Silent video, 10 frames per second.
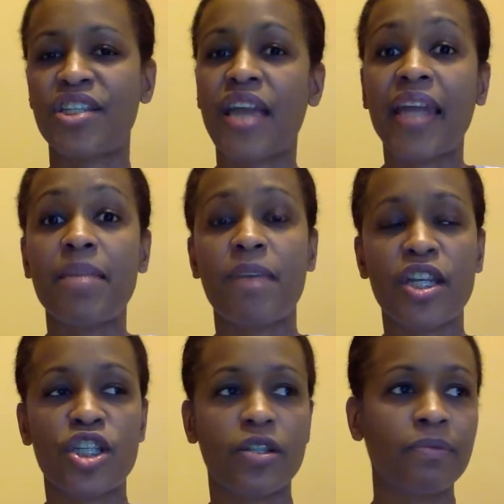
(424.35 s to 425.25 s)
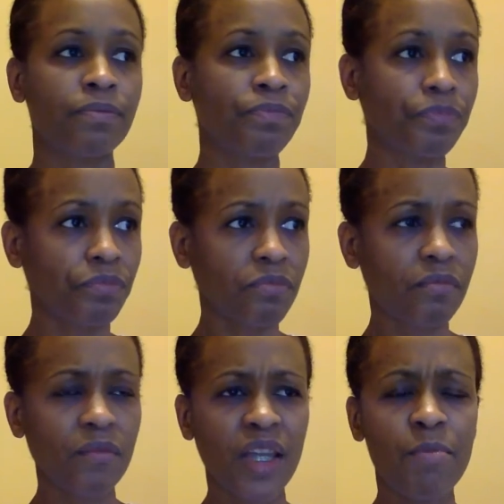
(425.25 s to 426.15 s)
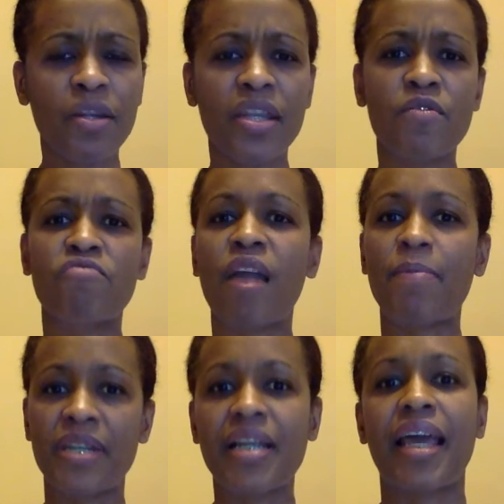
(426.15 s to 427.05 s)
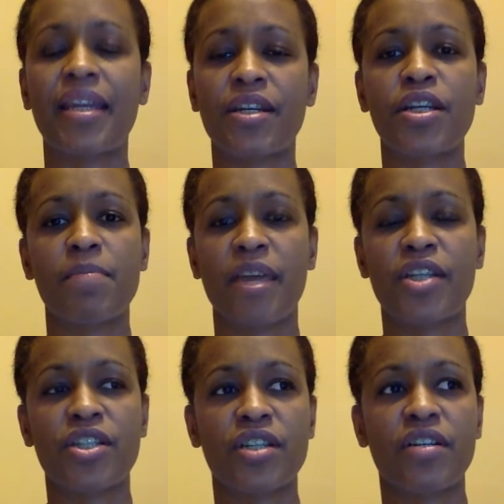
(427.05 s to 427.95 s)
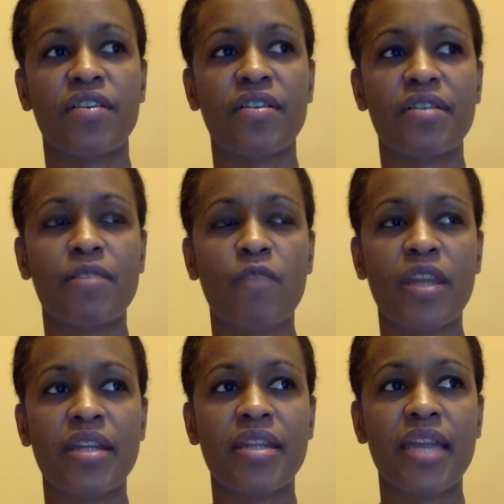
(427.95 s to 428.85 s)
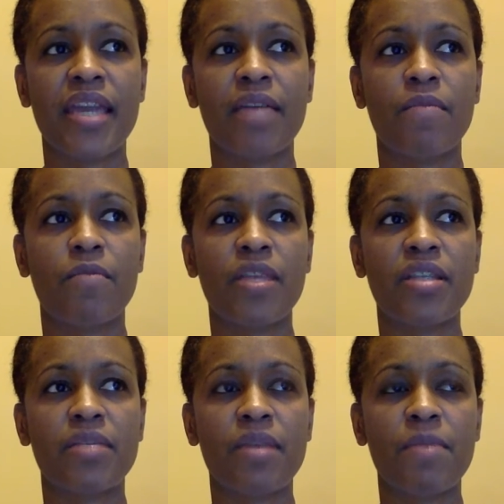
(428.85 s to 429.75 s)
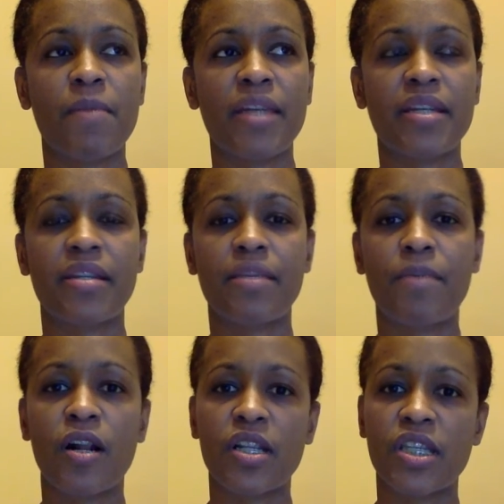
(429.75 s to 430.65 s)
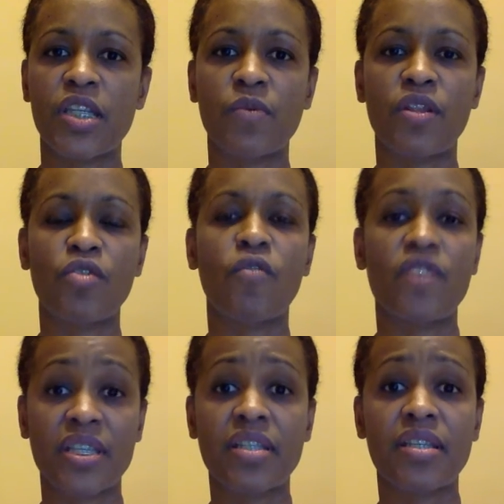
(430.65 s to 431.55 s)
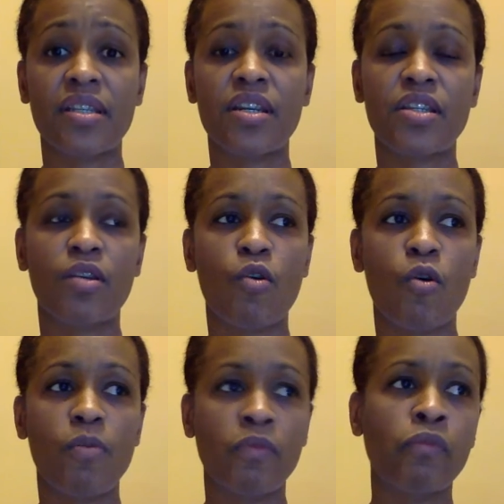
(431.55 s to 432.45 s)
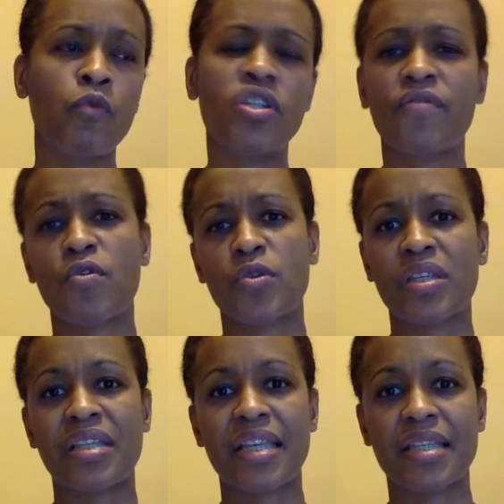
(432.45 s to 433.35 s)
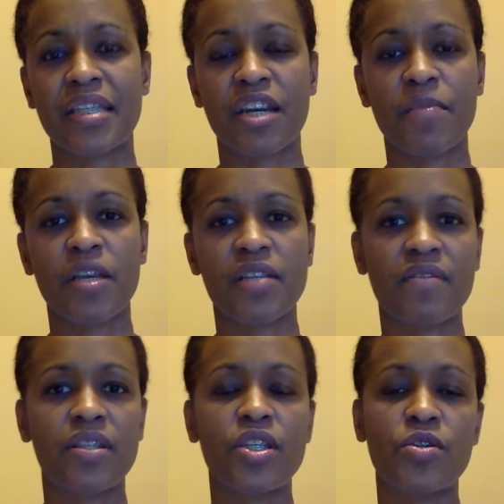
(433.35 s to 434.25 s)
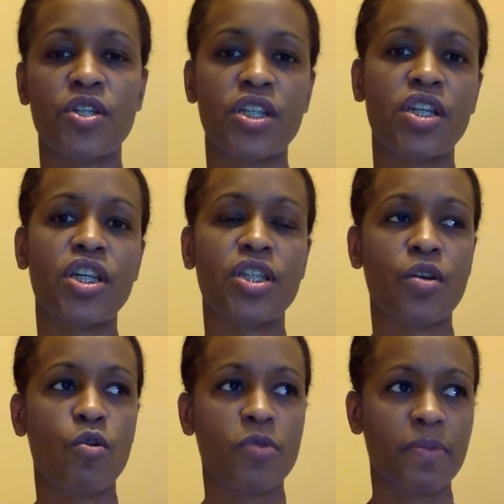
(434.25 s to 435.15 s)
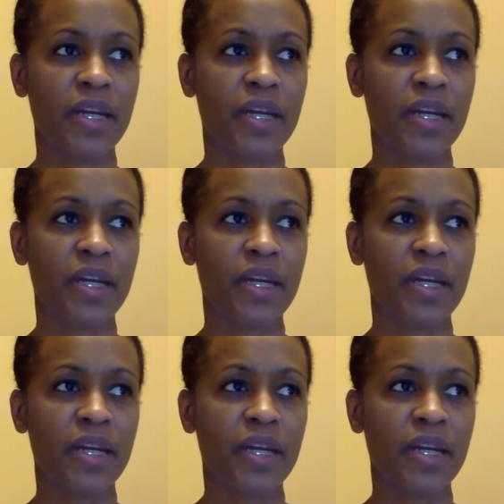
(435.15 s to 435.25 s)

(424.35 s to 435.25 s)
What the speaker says: She had dementia, but there was rapid decline in her dementia when they implemented the policies with no visitors to nursing home, which of course was necessary because of the situation in nursing homes.